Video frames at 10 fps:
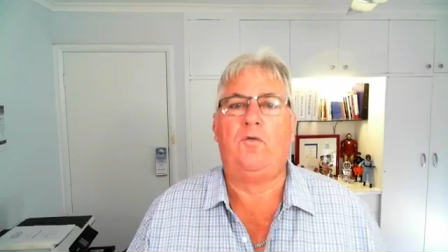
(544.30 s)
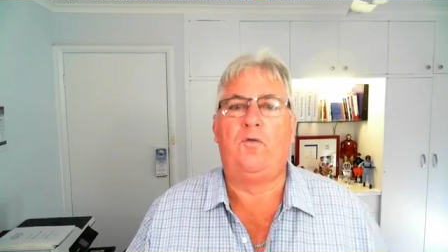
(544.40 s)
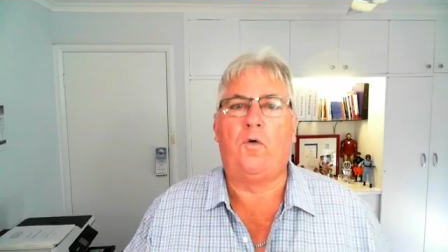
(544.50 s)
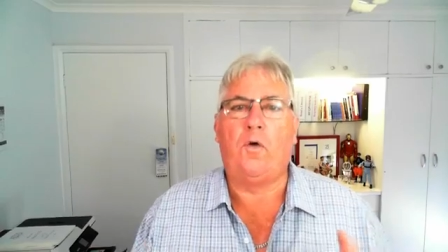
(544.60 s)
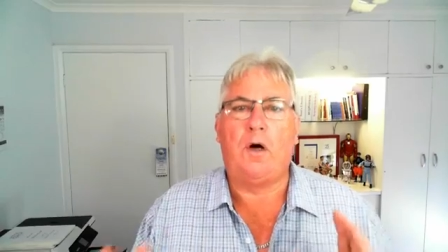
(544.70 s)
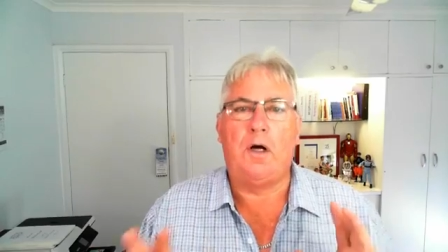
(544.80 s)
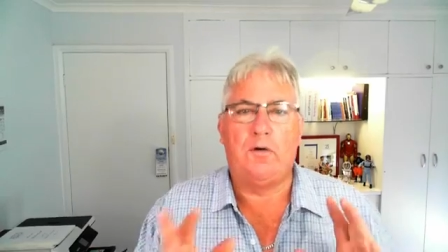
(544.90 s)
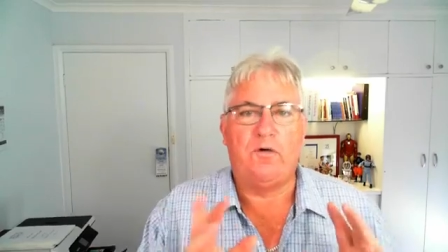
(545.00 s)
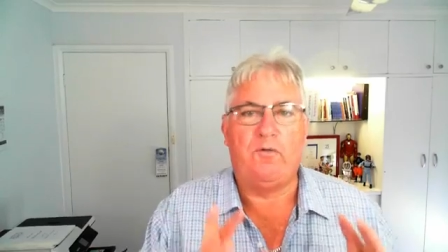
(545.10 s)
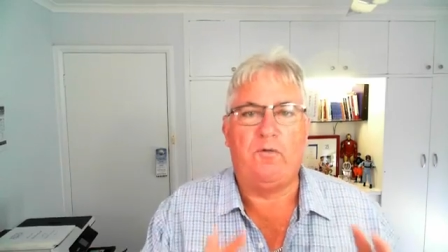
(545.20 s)
for
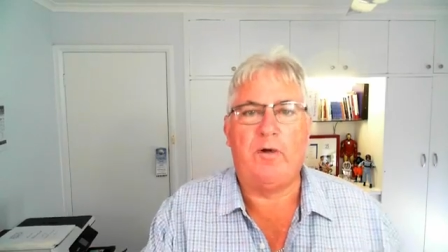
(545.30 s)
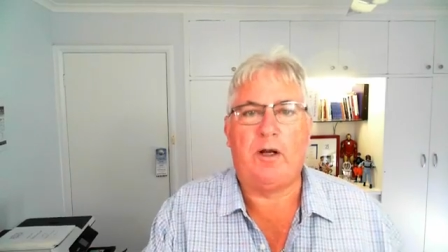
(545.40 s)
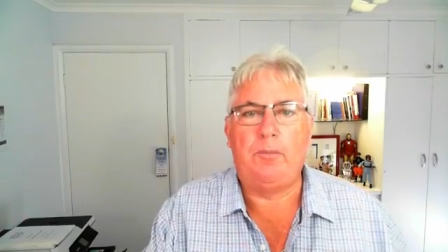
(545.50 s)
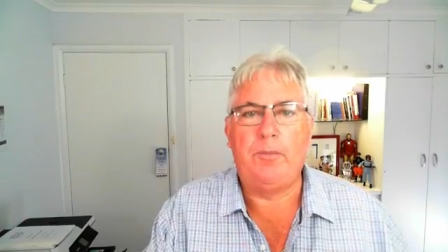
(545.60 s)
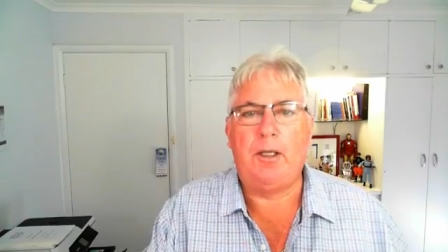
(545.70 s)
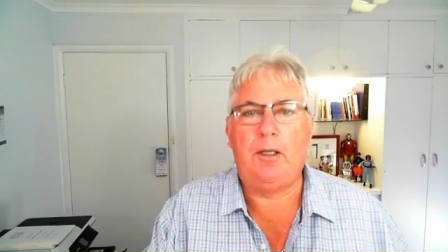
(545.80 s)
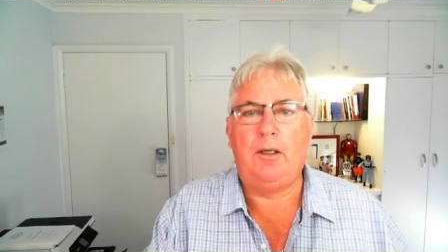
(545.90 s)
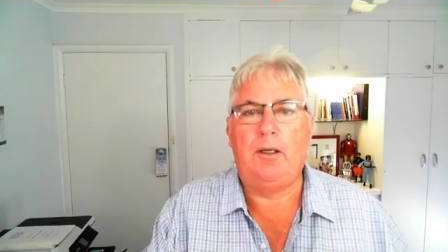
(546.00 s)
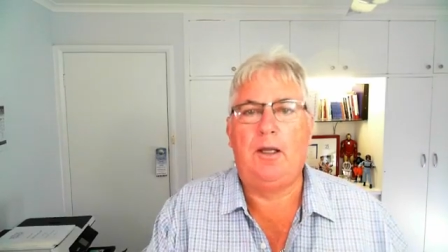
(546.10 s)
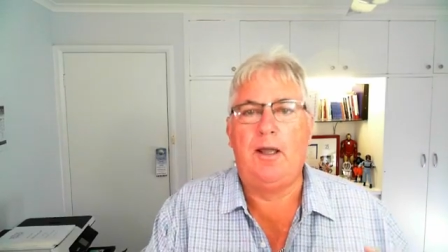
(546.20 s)

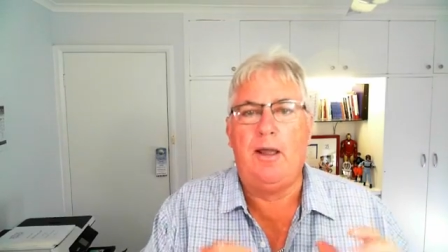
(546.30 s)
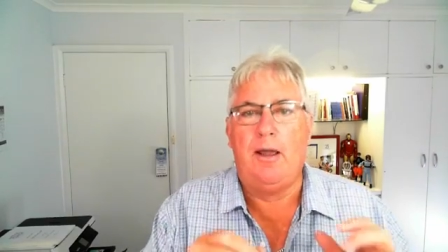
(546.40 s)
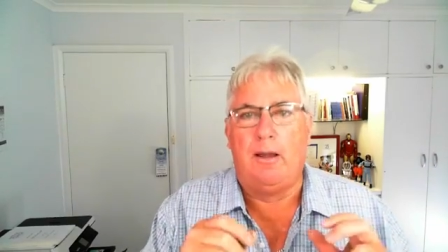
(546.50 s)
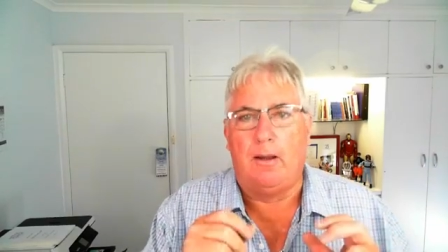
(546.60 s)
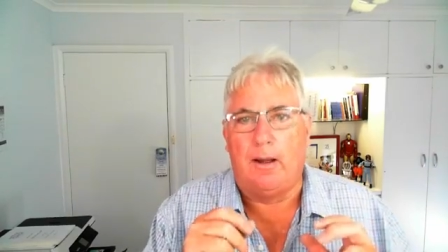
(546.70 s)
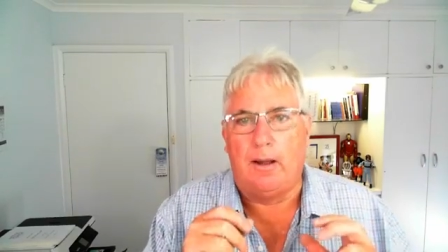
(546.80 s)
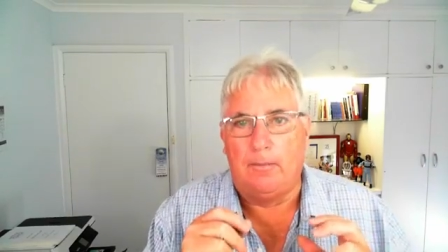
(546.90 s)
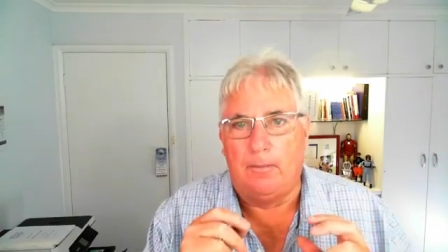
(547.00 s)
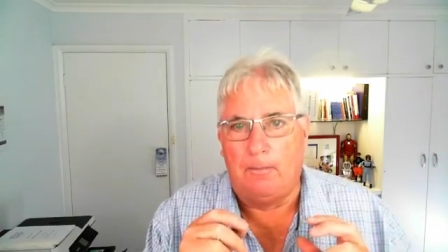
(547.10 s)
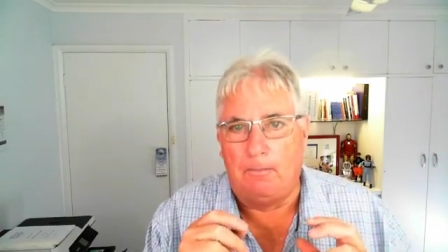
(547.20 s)
developing
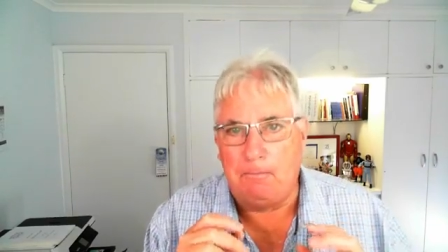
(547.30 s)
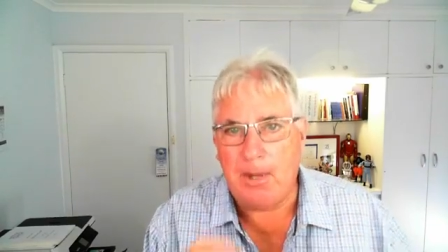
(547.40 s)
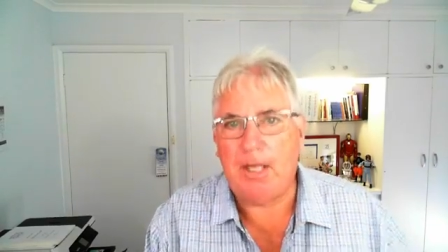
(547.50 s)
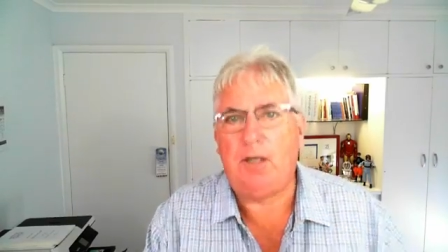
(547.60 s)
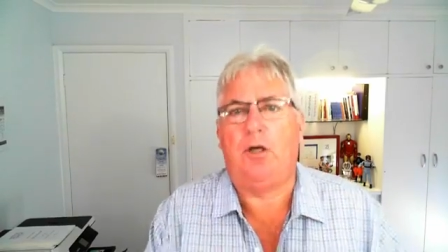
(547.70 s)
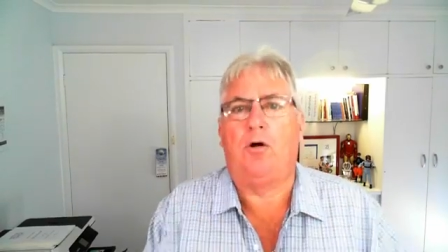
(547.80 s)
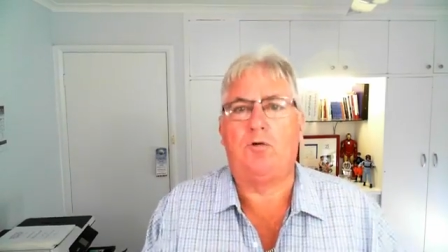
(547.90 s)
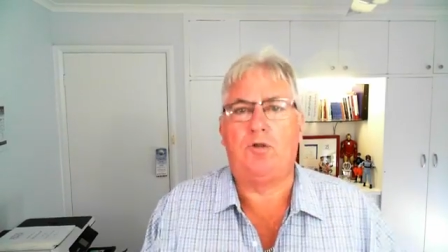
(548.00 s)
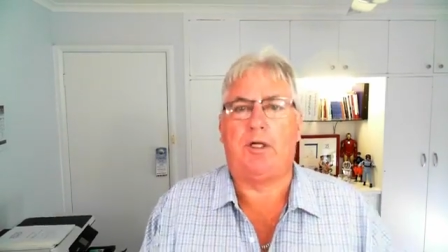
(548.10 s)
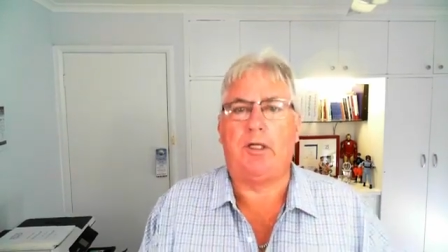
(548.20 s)
better
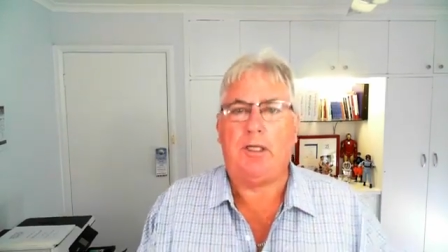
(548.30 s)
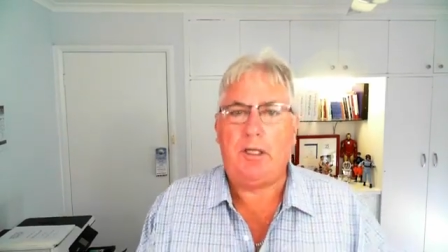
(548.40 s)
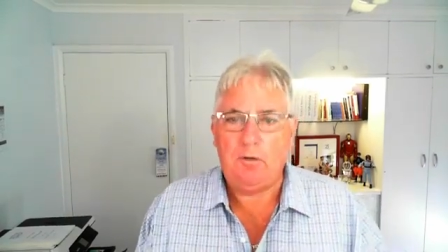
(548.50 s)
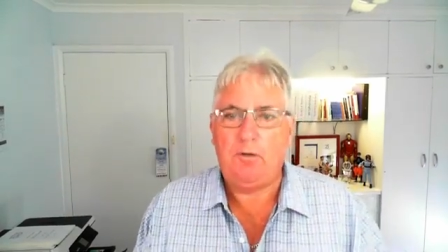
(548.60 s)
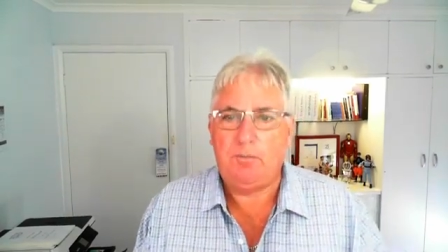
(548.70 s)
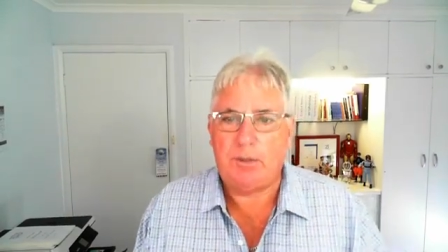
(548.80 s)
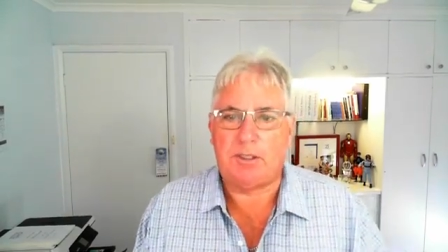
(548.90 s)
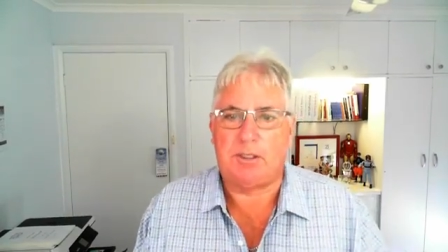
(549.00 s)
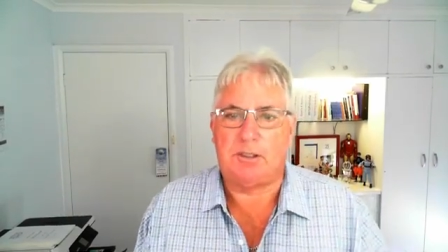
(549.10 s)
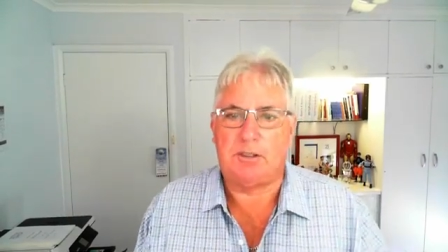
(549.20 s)
culture in your
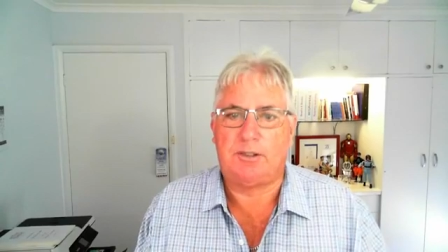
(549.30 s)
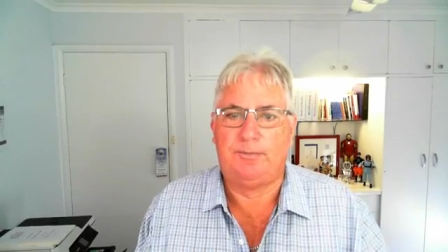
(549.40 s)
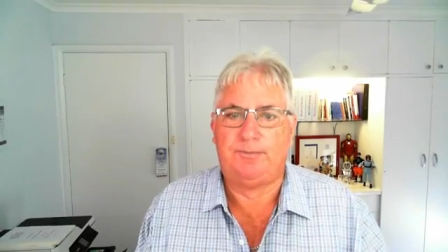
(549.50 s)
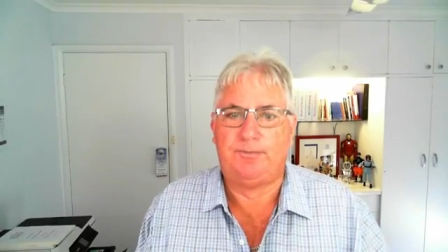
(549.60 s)
business.